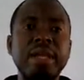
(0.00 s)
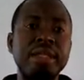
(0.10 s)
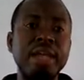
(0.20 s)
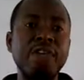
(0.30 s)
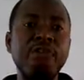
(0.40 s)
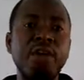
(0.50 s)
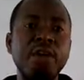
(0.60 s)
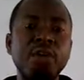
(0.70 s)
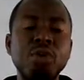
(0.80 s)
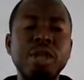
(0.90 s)
Therefore,
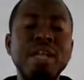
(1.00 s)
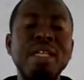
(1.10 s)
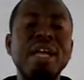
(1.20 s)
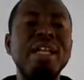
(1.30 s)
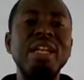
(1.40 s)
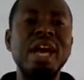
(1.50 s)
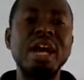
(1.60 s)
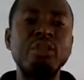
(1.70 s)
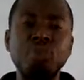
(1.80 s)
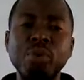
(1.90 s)
you don't need
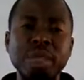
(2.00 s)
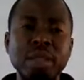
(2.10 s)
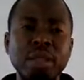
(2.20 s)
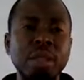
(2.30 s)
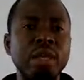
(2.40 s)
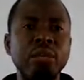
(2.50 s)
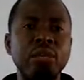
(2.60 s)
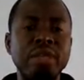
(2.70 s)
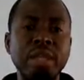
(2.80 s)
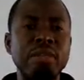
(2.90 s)
large cooking
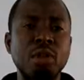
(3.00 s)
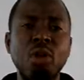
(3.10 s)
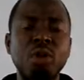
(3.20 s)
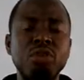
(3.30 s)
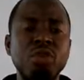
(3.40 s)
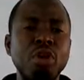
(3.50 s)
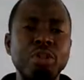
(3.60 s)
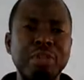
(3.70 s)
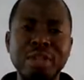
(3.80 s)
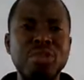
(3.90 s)
utensils or
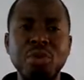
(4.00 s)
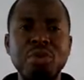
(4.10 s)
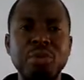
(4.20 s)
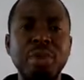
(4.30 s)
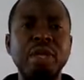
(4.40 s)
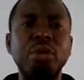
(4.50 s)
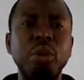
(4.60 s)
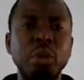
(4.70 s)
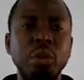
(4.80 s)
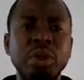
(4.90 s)
big saucepan.
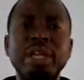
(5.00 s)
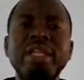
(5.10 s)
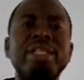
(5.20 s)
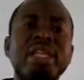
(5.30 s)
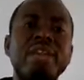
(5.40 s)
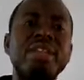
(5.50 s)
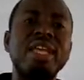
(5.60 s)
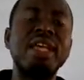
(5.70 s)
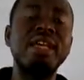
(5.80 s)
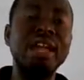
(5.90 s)
No, just
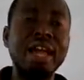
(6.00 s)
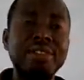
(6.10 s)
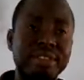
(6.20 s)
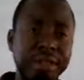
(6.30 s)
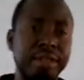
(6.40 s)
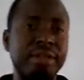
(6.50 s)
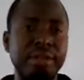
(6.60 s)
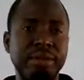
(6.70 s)
the last 3